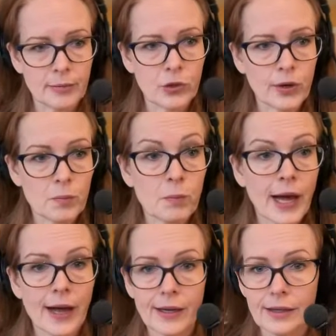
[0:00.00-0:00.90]
I'm going
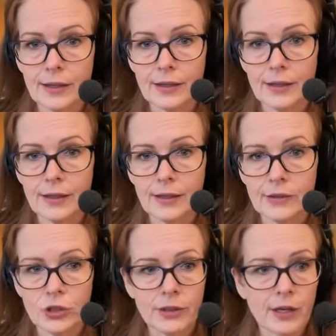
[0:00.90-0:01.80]
back, uh,
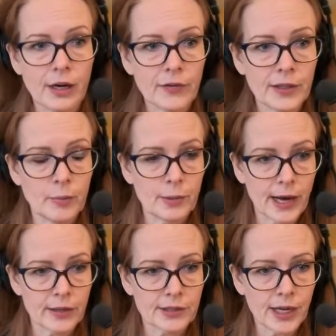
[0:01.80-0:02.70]
turning off the
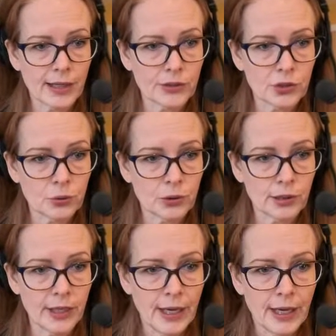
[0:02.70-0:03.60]
pattern tile
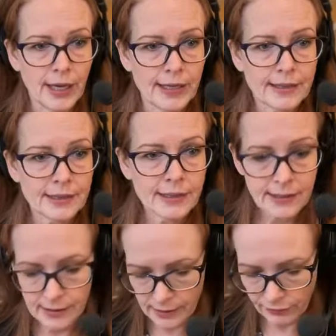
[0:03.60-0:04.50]
tool and
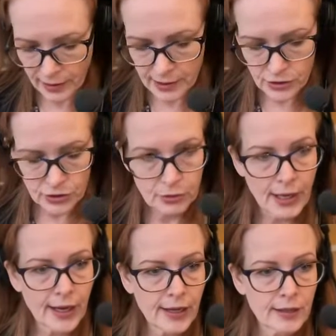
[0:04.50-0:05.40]
see if I can do
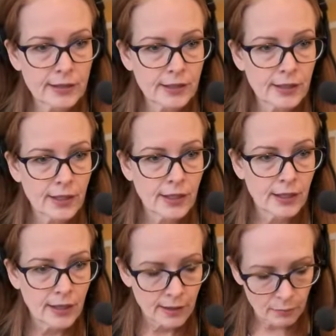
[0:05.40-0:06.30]
8
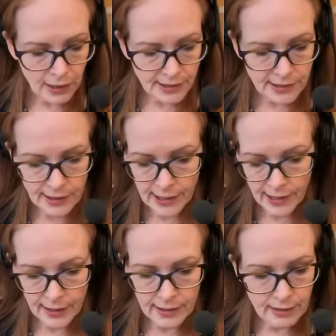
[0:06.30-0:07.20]
by
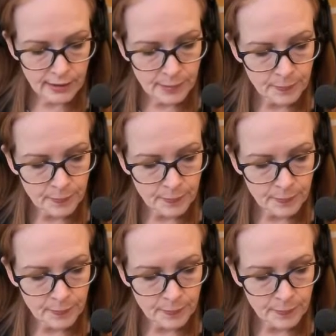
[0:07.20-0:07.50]
10.